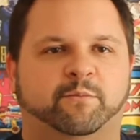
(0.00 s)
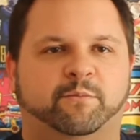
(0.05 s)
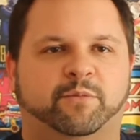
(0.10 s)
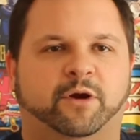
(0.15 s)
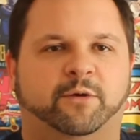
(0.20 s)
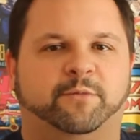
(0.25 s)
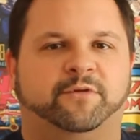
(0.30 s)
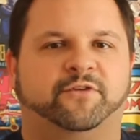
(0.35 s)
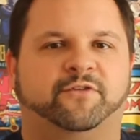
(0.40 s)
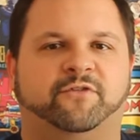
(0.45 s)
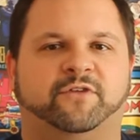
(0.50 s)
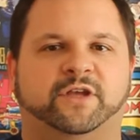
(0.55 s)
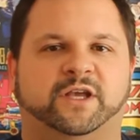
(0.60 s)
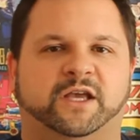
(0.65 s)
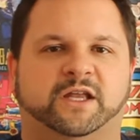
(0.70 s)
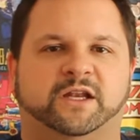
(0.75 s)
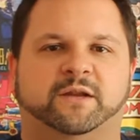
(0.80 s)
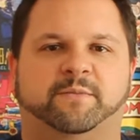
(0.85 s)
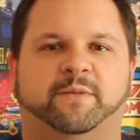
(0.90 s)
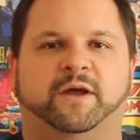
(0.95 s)

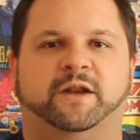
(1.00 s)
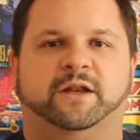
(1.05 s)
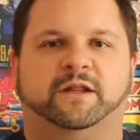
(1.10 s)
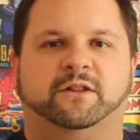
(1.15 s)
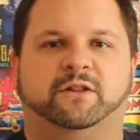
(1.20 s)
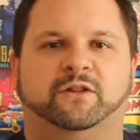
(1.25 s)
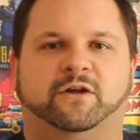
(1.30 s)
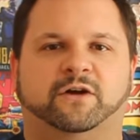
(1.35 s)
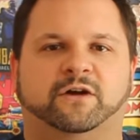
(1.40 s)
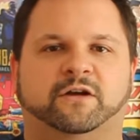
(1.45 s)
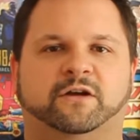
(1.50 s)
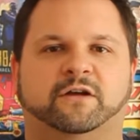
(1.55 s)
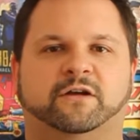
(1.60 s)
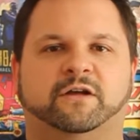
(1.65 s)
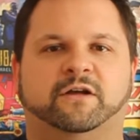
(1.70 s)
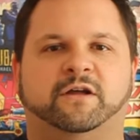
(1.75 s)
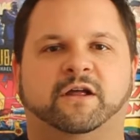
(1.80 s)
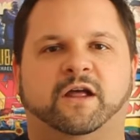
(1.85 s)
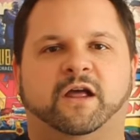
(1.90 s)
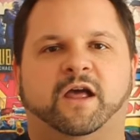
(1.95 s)
purposefully independent look.
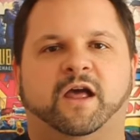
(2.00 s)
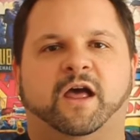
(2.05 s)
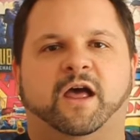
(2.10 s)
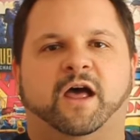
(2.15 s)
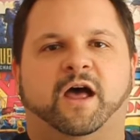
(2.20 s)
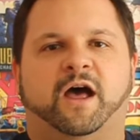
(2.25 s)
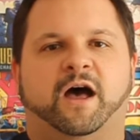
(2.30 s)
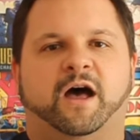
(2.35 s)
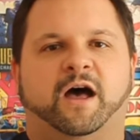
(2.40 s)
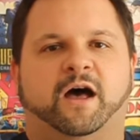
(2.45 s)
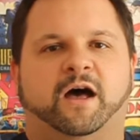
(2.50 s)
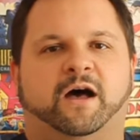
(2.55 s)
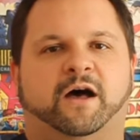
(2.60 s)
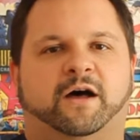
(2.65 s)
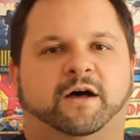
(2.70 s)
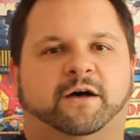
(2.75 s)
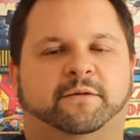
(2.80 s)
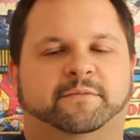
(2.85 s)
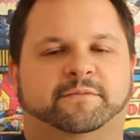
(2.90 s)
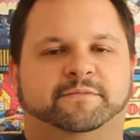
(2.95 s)

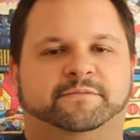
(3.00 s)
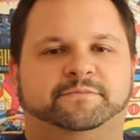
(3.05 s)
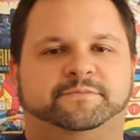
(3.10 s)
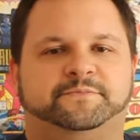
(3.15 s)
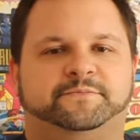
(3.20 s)
Um,